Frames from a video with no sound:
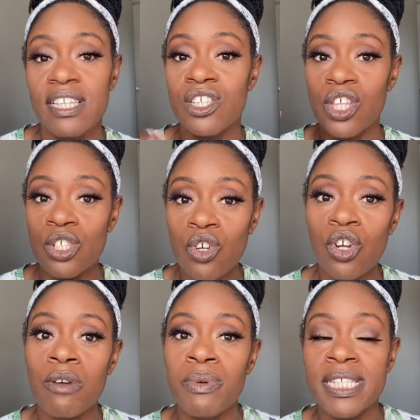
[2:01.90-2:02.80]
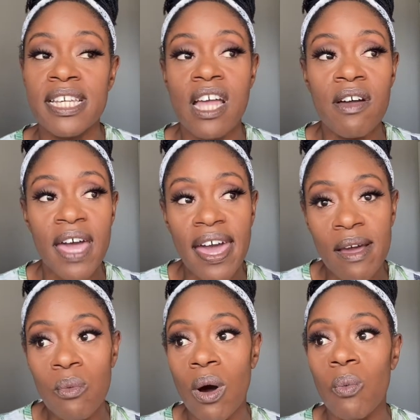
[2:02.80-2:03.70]
so that your toddler can predict, okay,
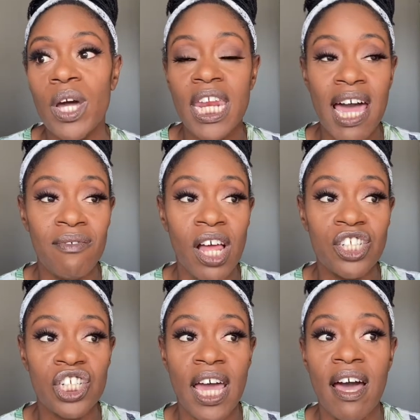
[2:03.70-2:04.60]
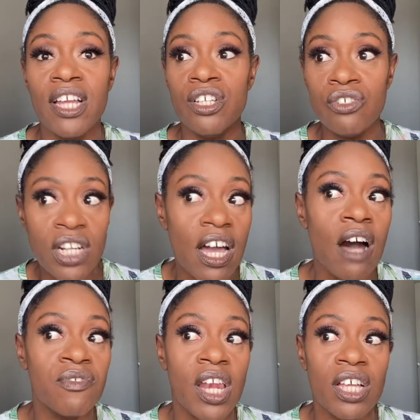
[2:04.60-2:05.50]
well, we're going to have lunch now, and usually
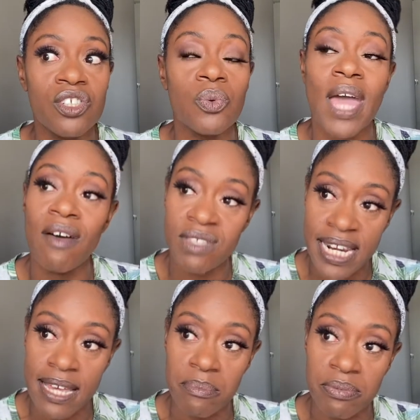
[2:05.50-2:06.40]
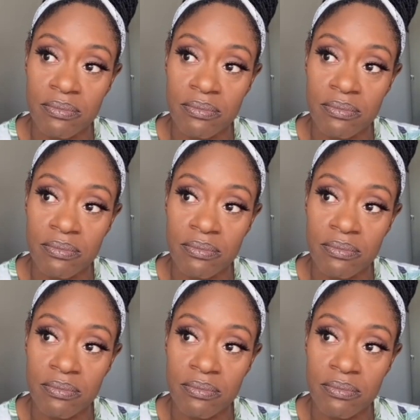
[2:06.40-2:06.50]
after lunch we have sleep.